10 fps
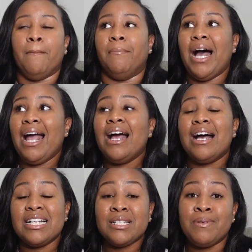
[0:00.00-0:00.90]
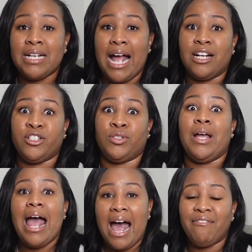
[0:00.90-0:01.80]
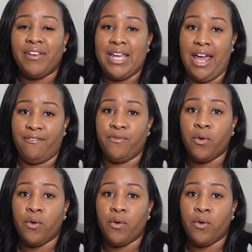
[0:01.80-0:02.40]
My husband had to advocate